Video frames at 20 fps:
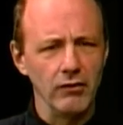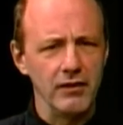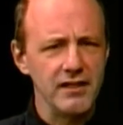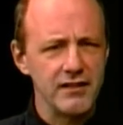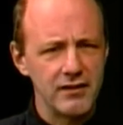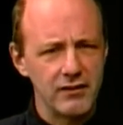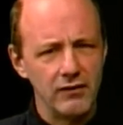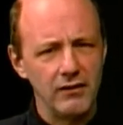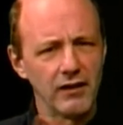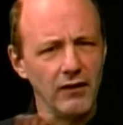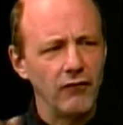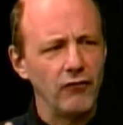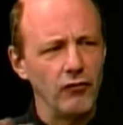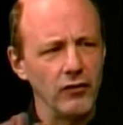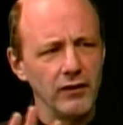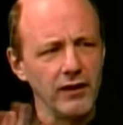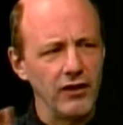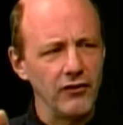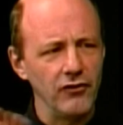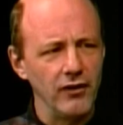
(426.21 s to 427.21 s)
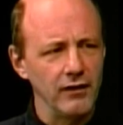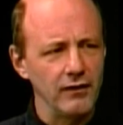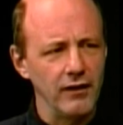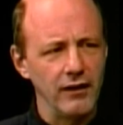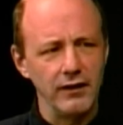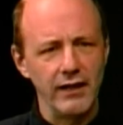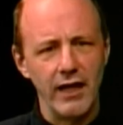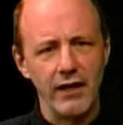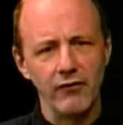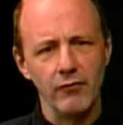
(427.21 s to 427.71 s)
He's different, I think, than a
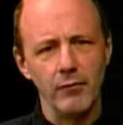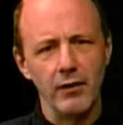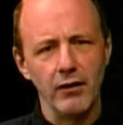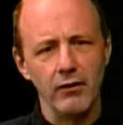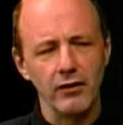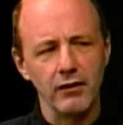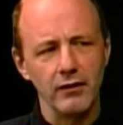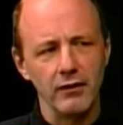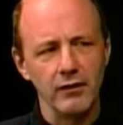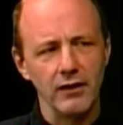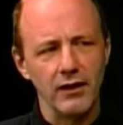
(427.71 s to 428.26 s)
lot of American.